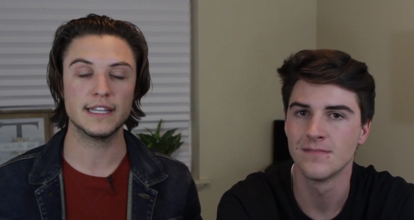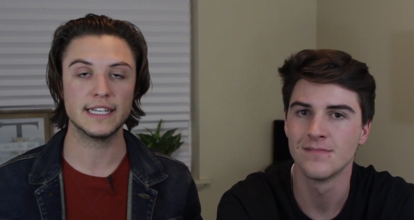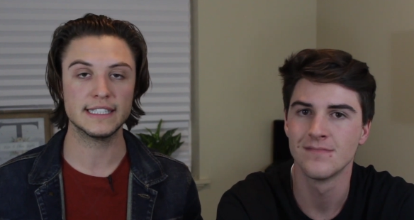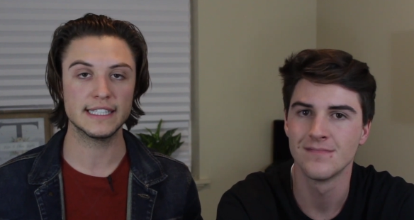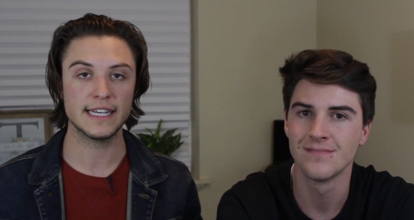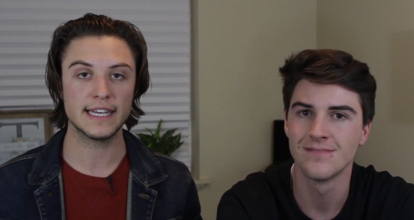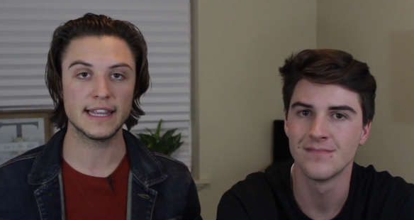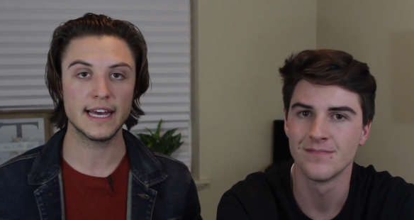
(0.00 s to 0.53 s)
Speaker 1: and
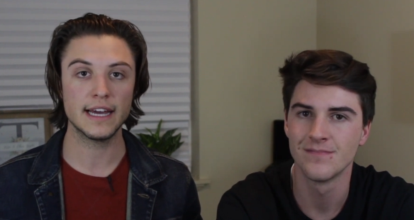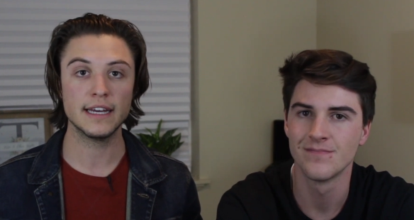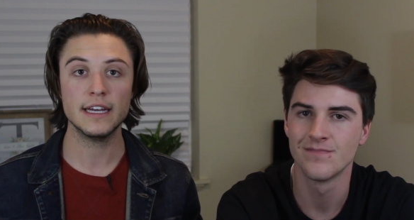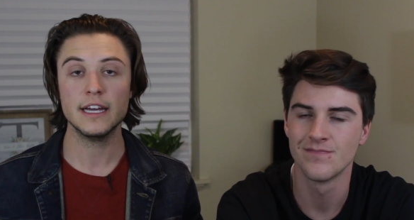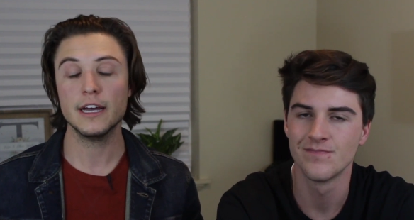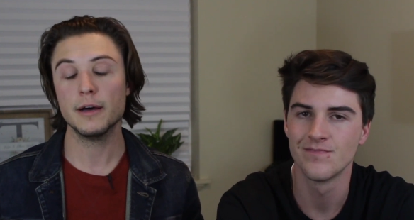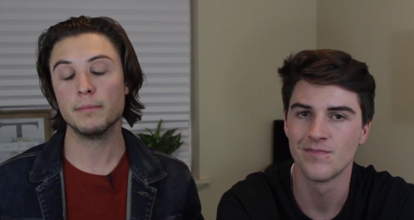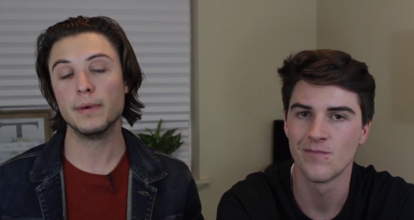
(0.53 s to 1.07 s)
things like that.
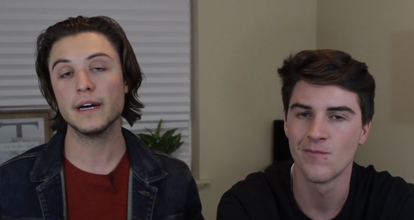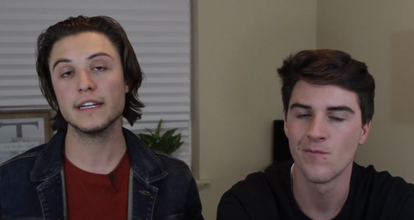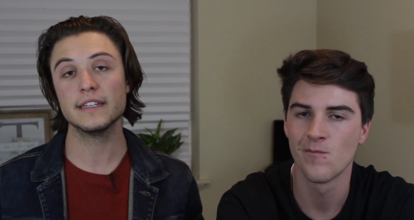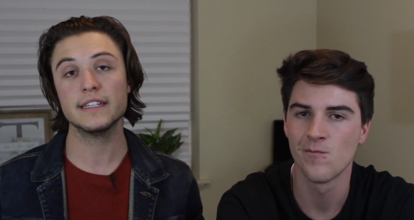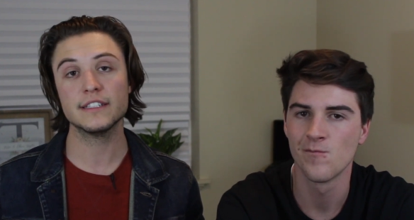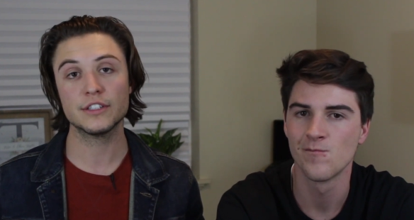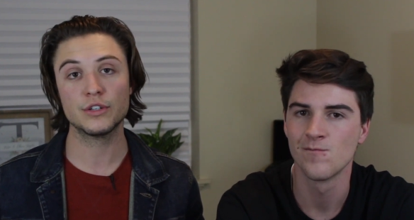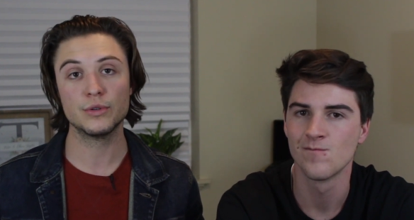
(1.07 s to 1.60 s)
But
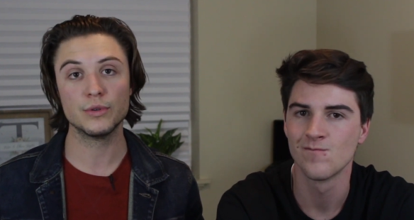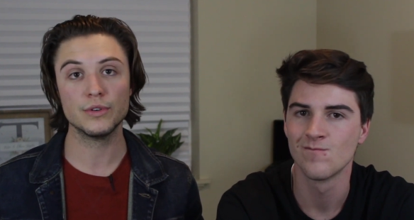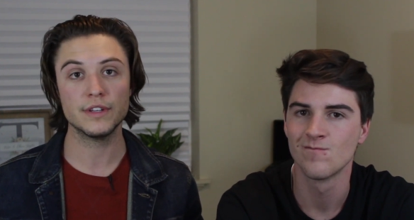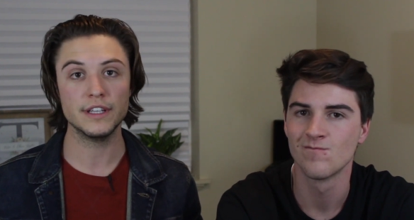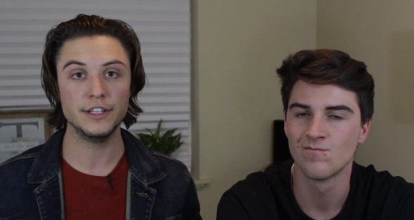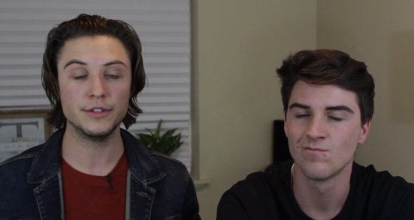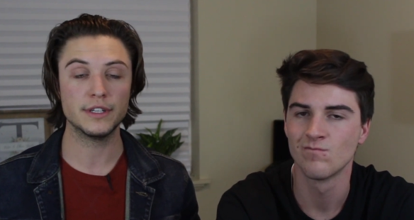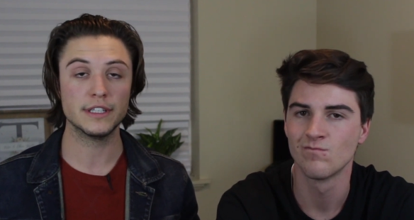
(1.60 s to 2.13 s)
it is cool
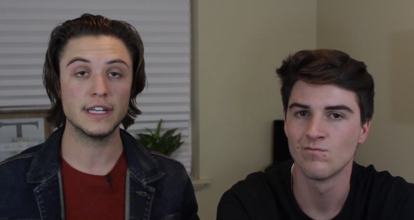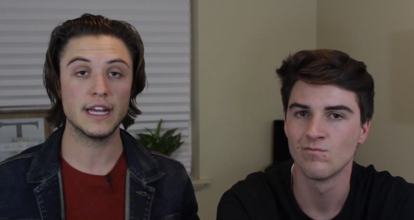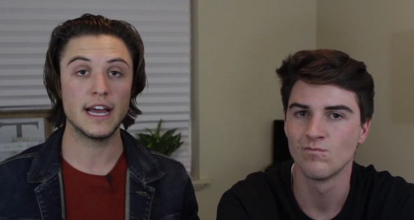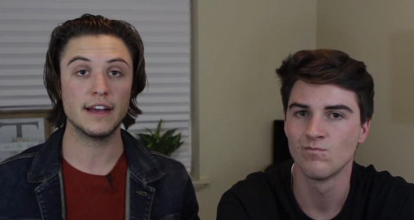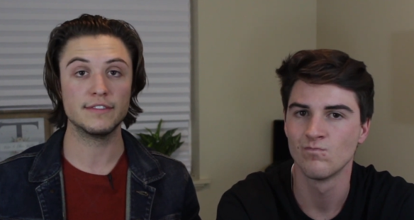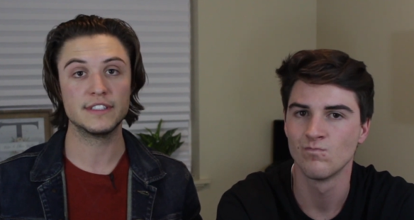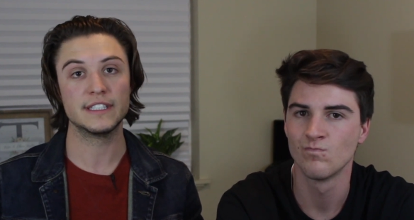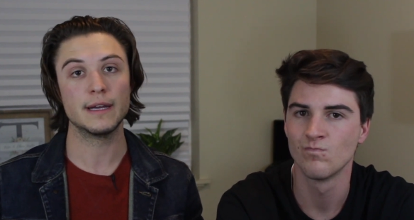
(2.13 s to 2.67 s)
that you can
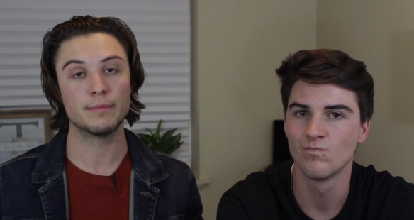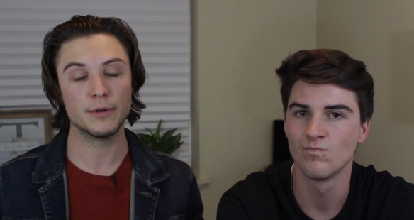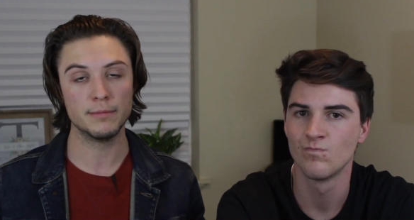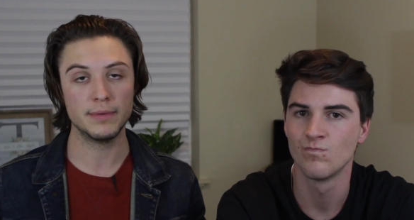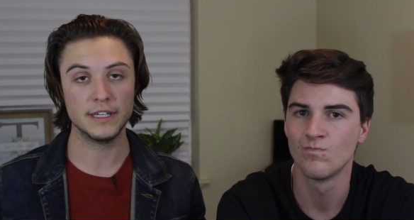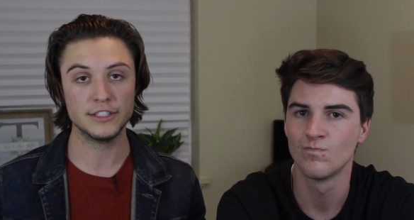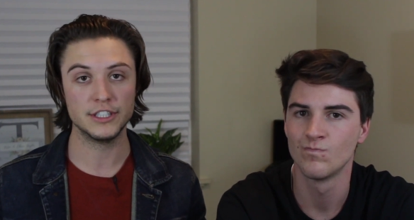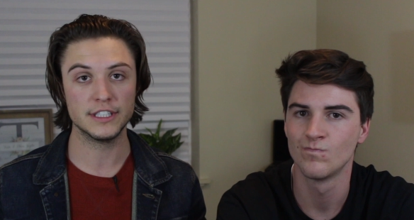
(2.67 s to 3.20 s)
have separate
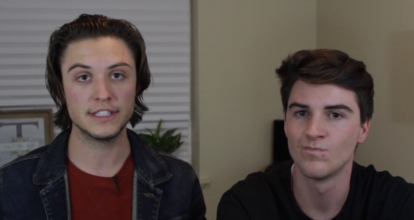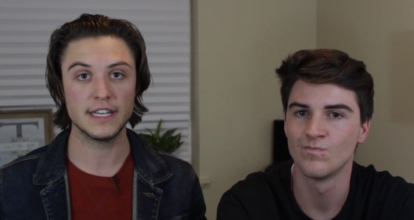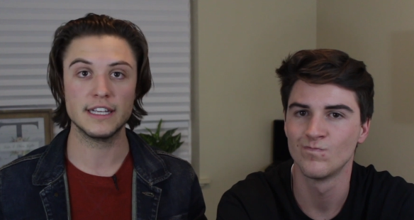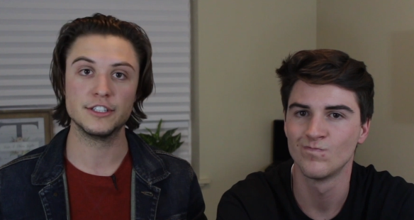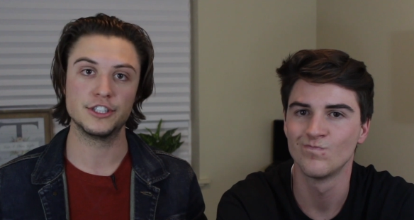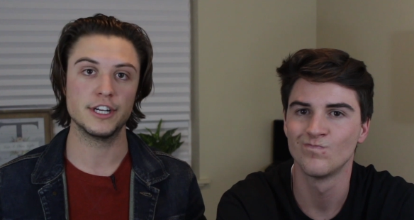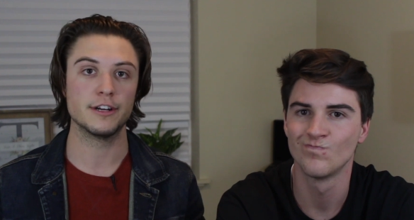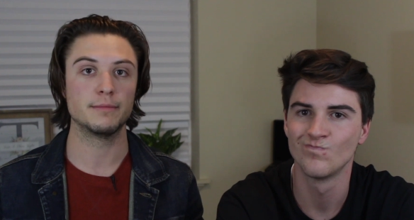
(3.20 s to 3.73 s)
budgets
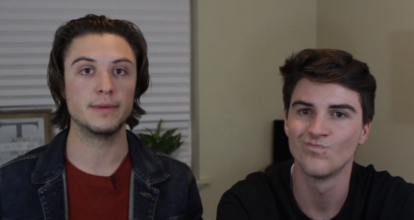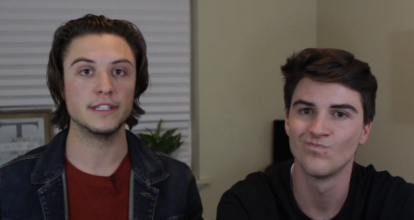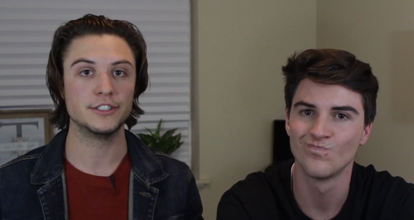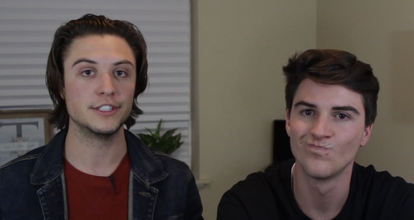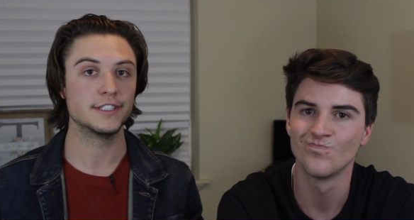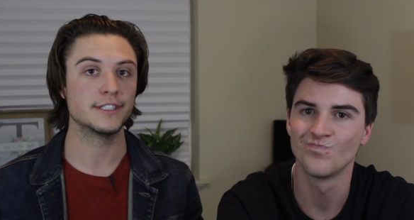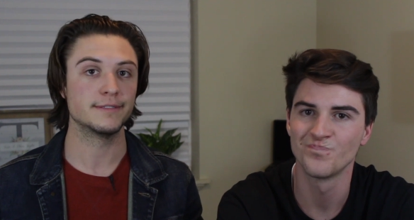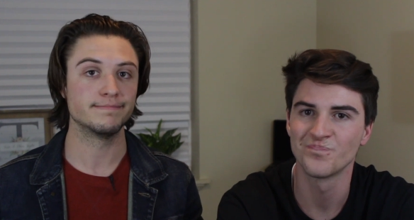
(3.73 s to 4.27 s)
and shared
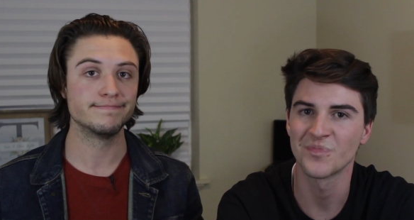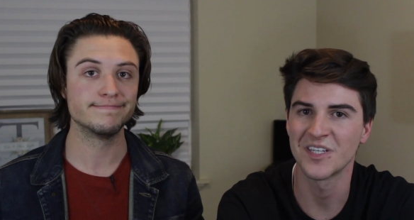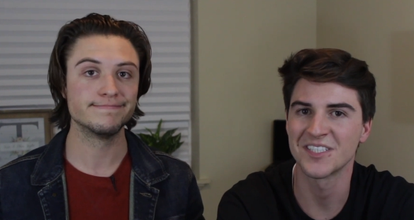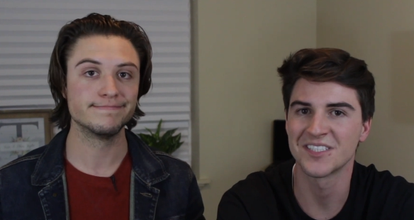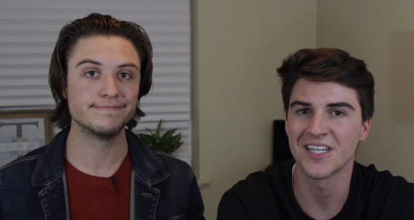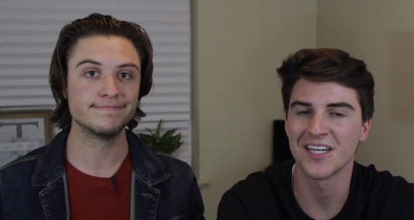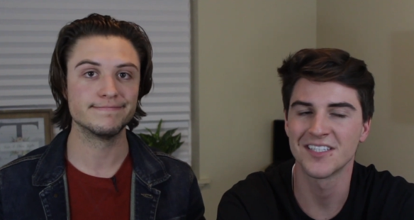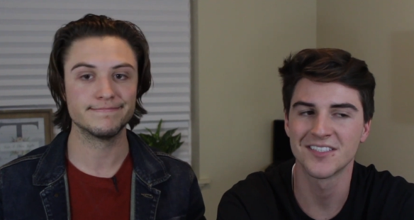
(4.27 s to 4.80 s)
budgets. That
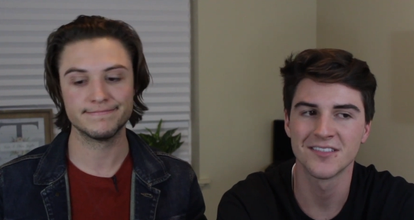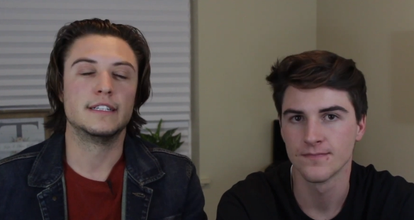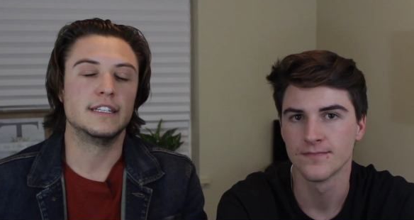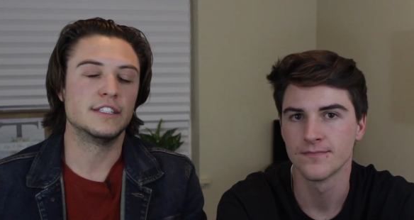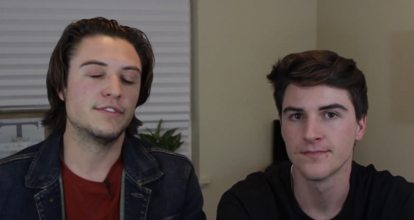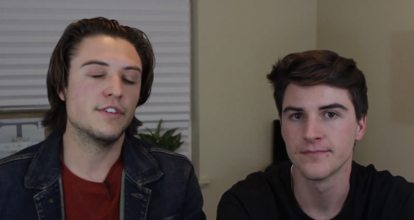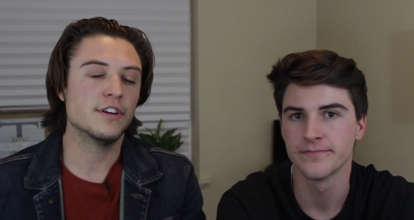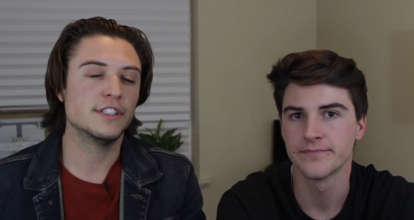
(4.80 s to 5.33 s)
is nice.
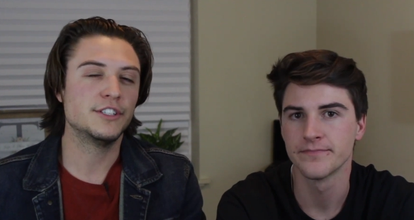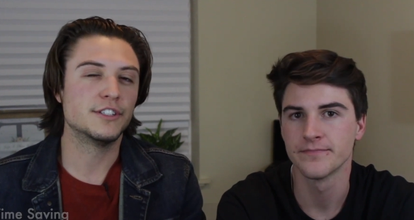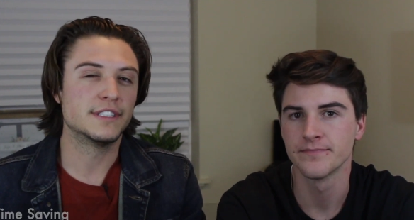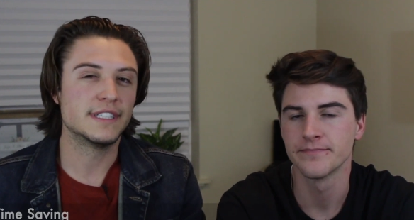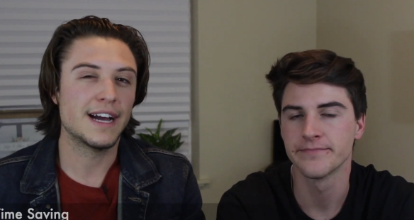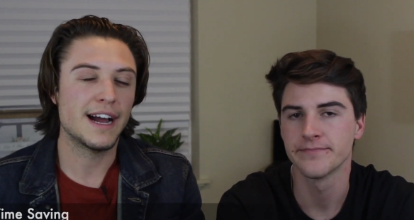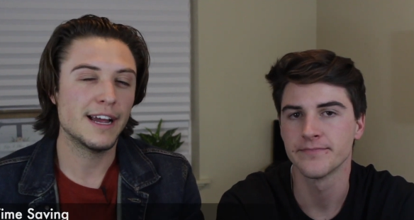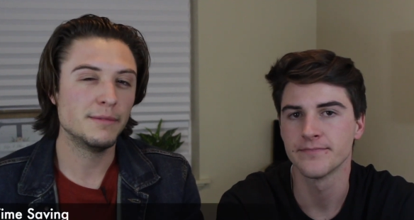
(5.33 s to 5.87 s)
As far as your
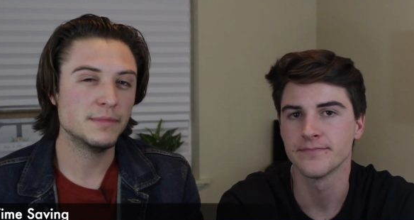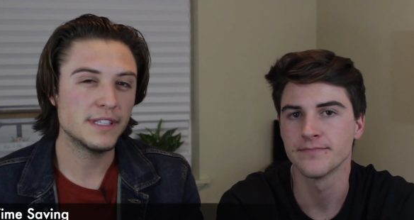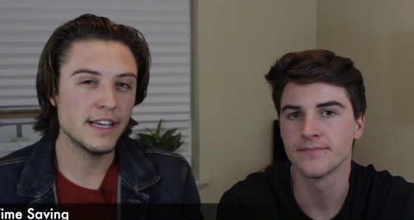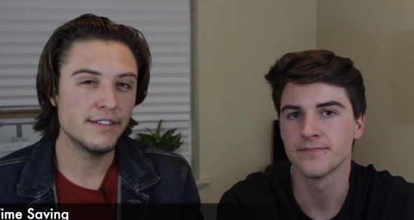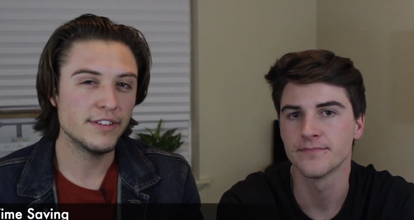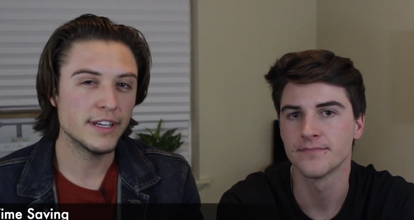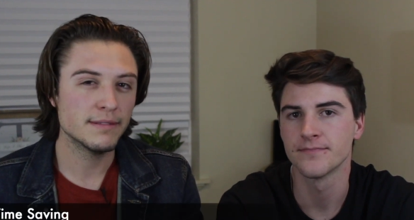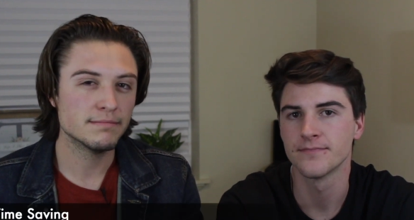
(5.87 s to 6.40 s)
time
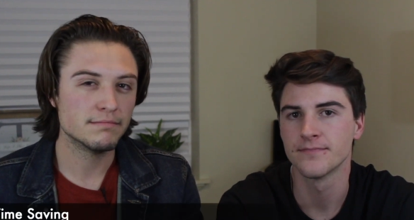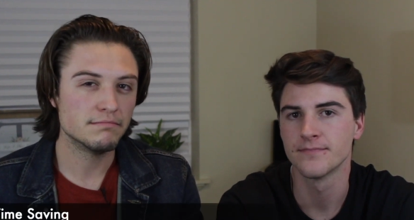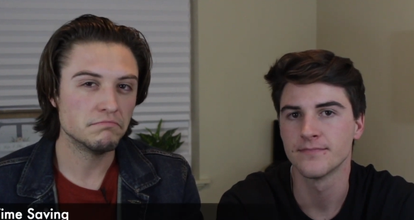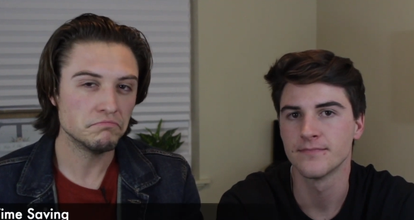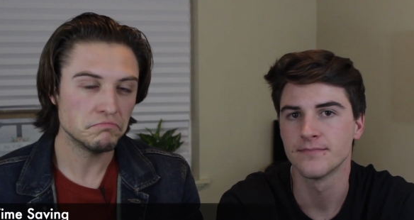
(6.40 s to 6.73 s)
saving,